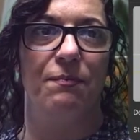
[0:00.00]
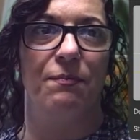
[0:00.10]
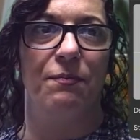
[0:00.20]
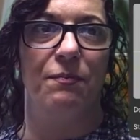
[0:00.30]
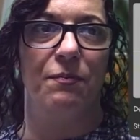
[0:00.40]

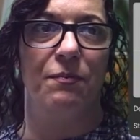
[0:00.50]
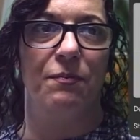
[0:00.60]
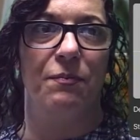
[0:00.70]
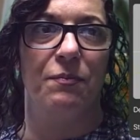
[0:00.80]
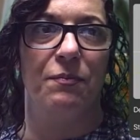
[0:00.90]

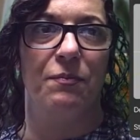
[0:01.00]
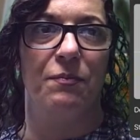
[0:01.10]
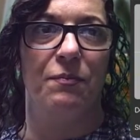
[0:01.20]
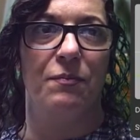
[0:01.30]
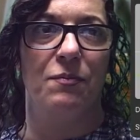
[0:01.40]

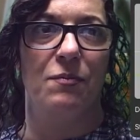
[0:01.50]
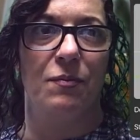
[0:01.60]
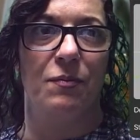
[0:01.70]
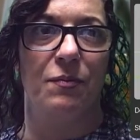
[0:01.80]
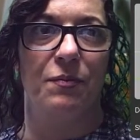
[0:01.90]
(silence)